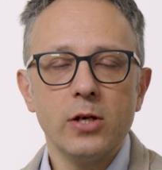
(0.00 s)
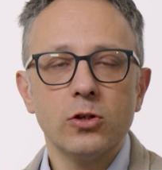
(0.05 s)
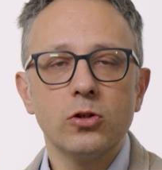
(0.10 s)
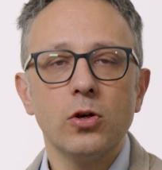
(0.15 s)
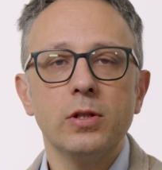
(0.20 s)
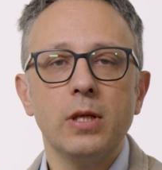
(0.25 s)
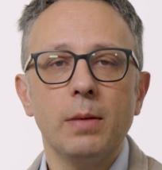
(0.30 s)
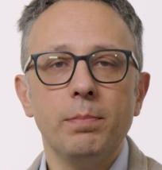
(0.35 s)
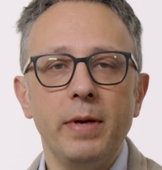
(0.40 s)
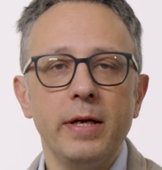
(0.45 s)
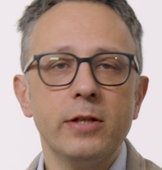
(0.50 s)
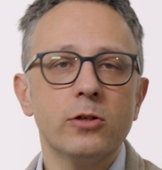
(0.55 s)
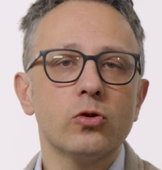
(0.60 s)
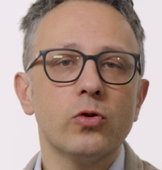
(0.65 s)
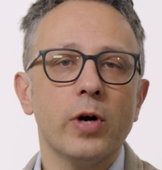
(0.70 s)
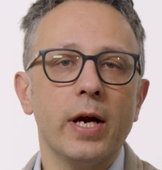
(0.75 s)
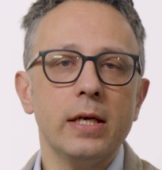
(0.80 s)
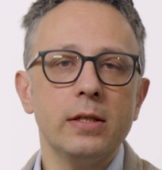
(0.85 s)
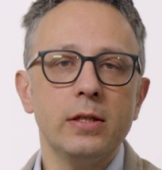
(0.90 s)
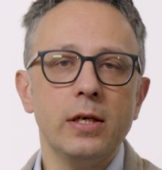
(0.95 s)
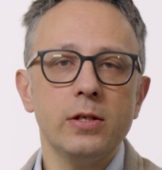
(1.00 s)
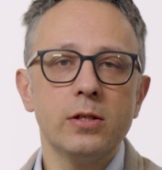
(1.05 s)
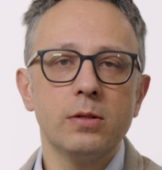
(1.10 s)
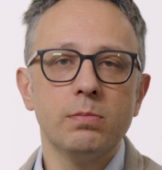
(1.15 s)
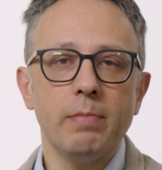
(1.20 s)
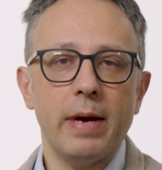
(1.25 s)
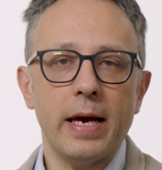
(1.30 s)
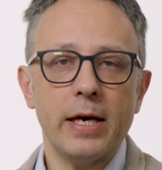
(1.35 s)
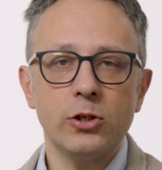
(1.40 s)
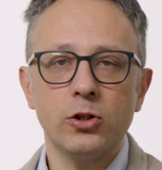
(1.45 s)
So the bit rate is
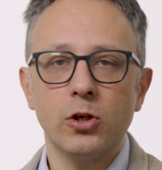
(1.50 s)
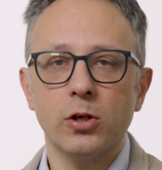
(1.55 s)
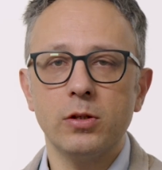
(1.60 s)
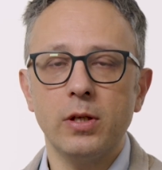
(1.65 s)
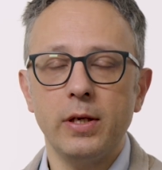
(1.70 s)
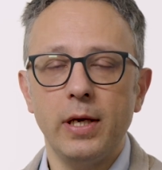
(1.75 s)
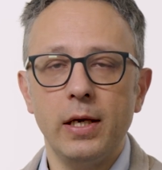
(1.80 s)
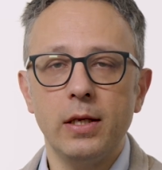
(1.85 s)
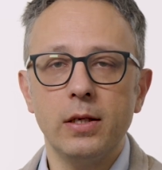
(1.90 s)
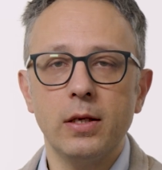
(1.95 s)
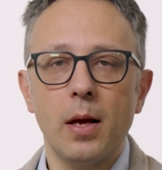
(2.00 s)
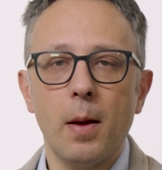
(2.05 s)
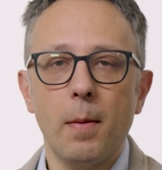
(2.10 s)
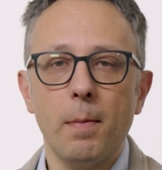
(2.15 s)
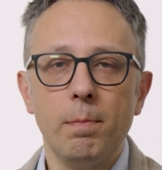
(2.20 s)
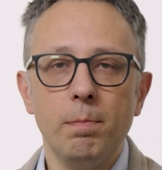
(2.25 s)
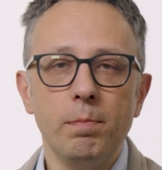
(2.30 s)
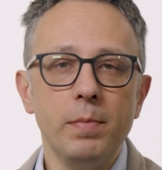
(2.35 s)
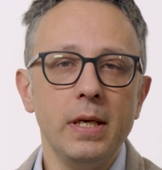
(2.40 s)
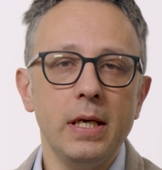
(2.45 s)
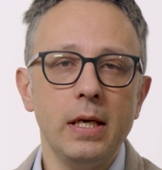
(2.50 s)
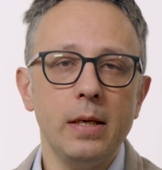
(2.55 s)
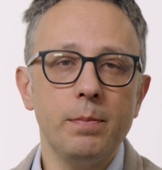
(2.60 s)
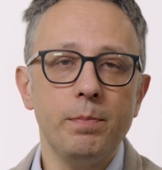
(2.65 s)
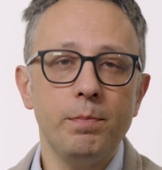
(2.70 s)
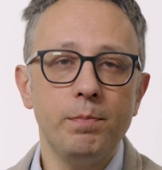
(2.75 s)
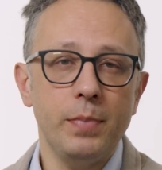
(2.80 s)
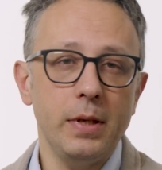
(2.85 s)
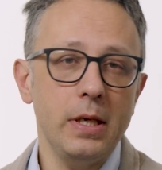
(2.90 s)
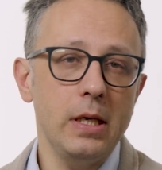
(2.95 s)
measured in
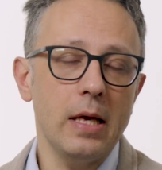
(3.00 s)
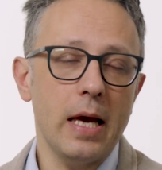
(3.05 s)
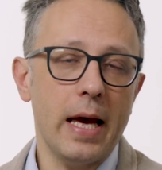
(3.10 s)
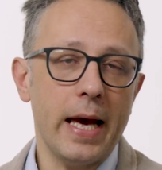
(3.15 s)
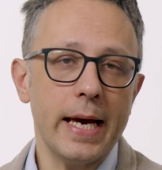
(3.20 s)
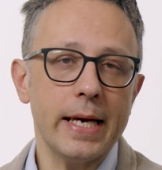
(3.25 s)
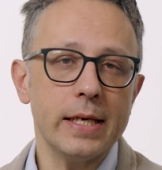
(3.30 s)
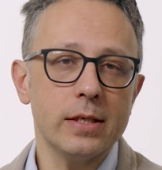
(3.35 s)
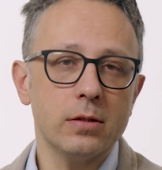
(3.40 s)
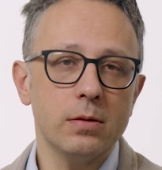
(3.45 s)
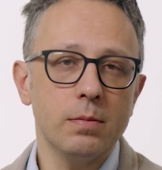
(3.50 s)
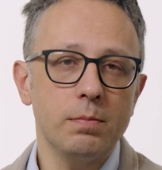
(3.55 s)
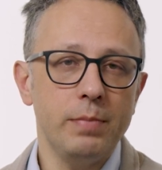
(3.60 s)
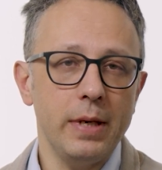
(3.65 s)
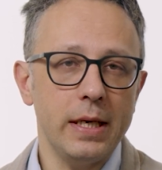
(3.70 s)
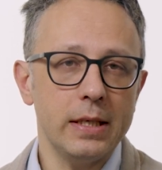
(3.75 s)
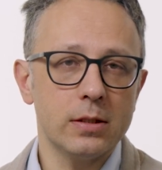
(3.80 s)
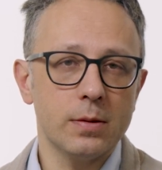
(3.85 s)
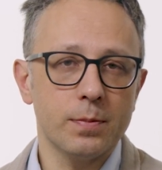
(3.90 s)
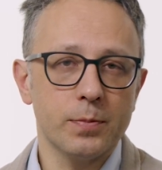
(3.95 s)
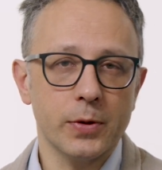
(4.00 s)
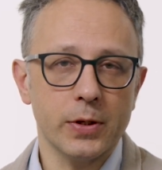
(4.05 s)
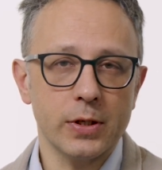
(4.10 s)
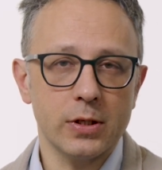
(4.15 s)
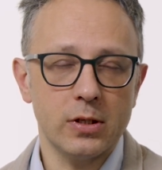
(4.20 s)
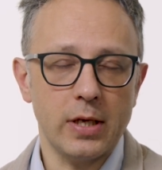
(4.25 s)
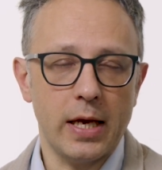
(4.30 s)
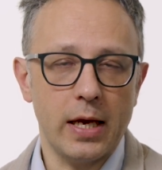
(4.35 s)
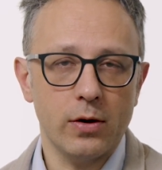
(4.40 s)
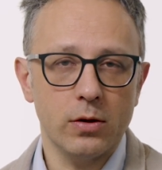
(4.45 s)
bps, bits per
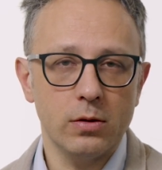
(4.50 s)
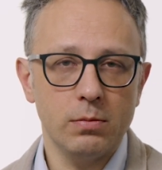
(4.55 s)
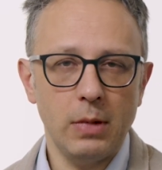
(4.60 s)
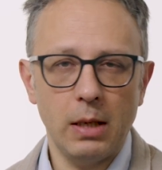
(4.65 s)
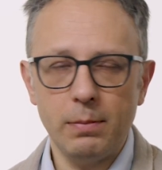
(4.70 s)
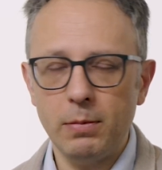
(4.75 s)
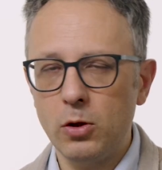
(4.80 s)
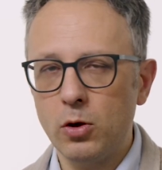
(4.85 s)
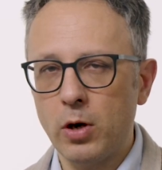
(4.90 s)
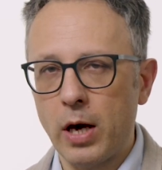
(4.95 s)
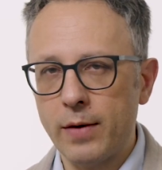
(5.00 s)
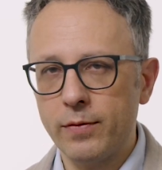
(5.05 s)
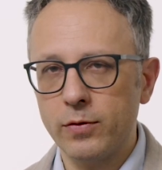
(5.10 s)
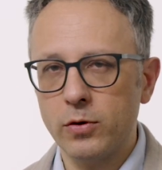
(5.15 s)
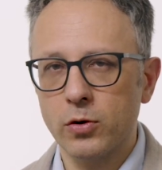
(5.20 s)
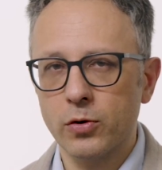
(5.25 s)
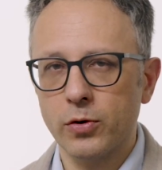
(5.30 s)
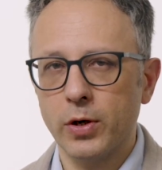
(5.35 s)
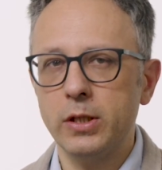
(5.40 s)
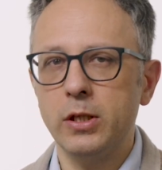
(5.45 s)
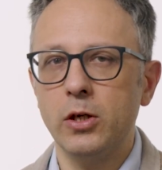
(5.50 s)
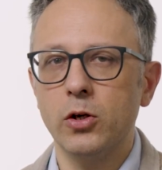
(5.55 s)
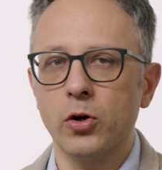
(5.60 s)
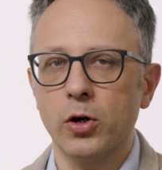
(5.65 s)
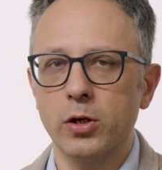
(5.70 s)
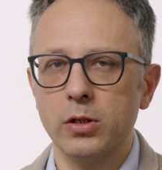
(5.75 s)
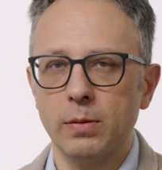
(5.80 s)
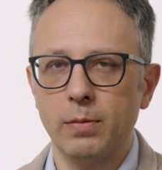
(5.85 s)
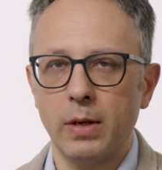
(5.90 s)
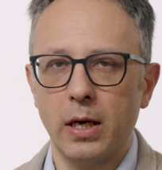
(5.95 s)
second. Maybe you have already
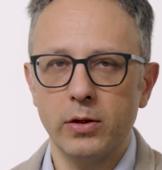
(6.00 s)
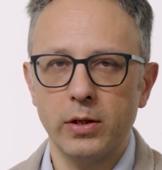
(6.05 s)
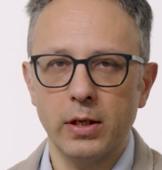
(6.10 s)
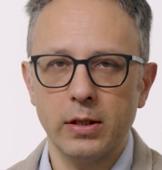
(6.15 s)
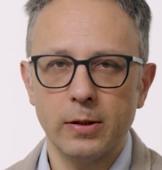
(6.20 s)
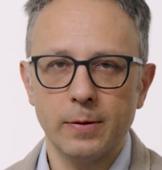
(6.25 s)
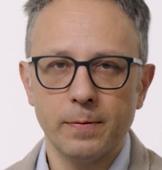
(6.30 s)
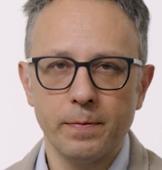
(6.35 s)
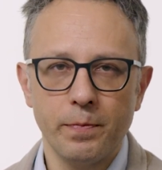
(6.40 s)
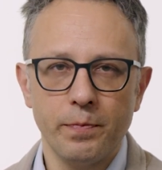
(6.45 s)
heard about it.